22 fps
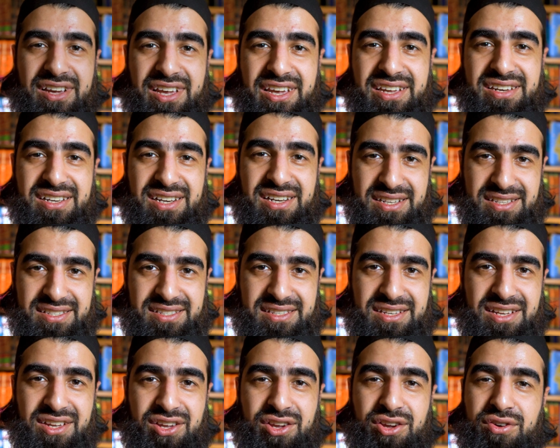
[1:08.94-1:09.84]
khair,
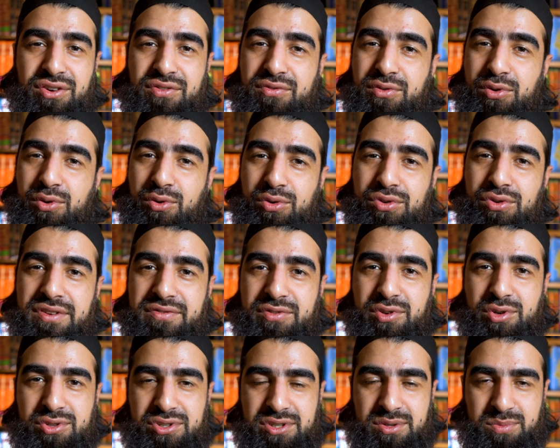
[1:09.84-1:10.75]
guys, for all of
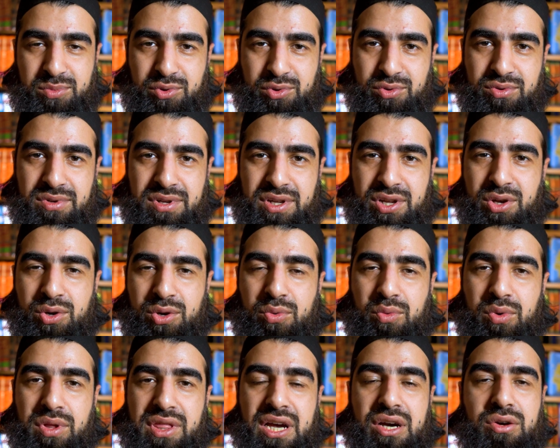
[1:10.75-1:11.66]
your support.
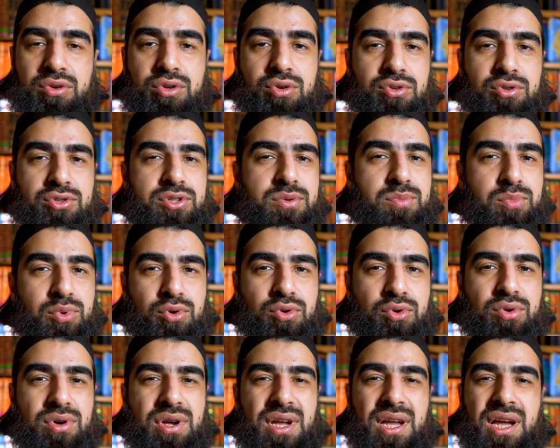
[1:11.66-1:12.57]
Without your
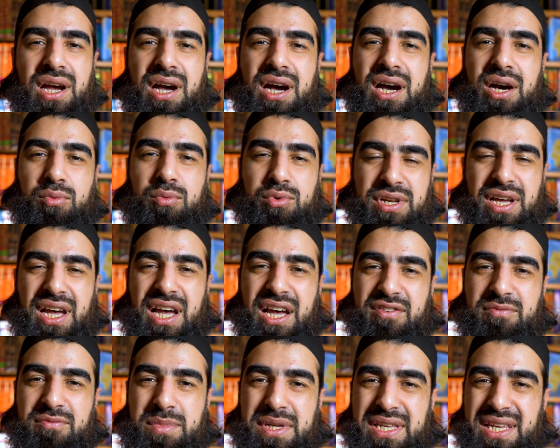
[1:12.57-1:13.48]
support, I wouldn't
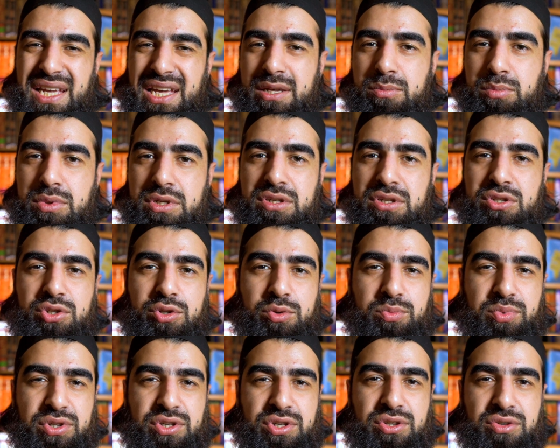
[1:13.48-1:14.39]
have been able to
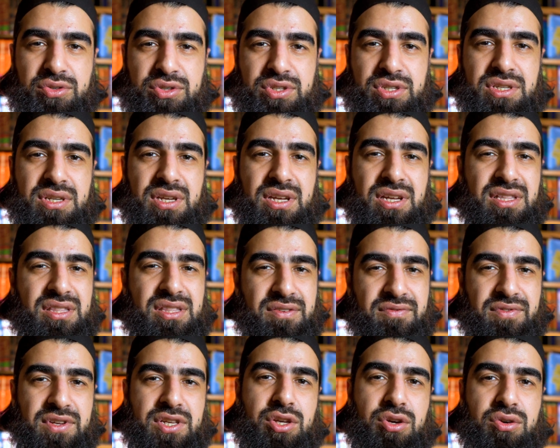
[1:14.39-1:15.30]
produce
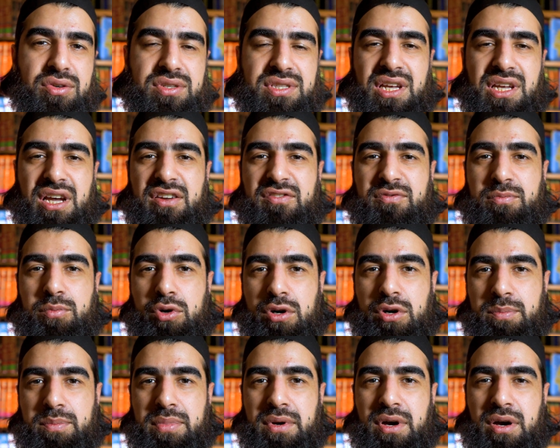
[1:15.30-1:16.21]
the videos that I've
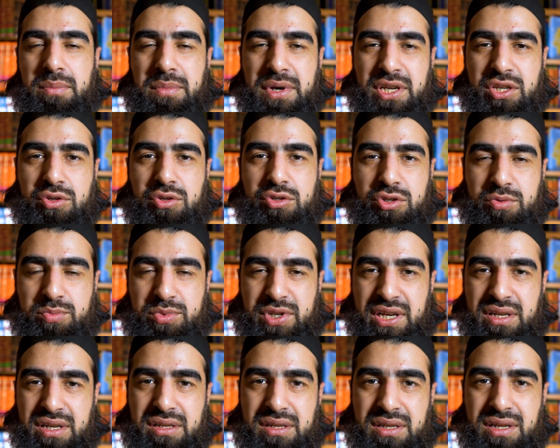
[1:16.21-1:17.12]
put up on my YouTube
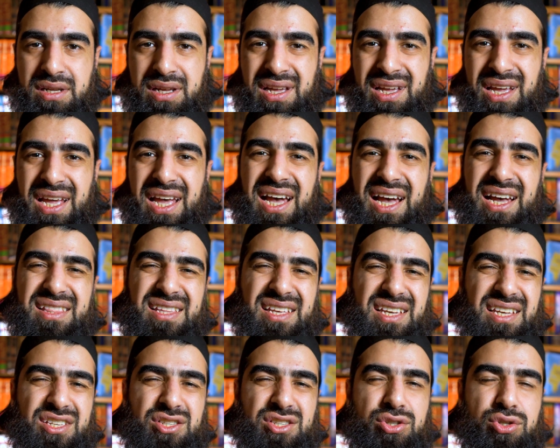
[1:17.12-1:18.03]
channel. And
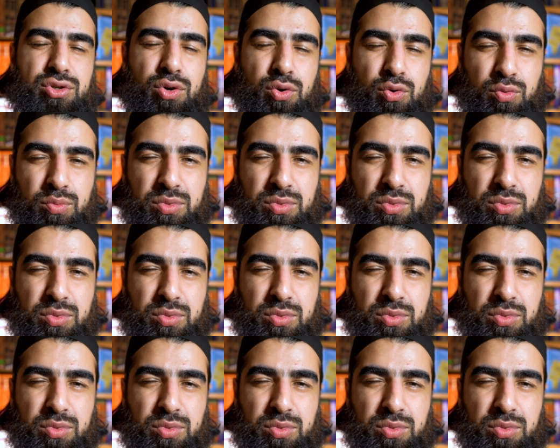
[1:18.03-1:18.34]
there is so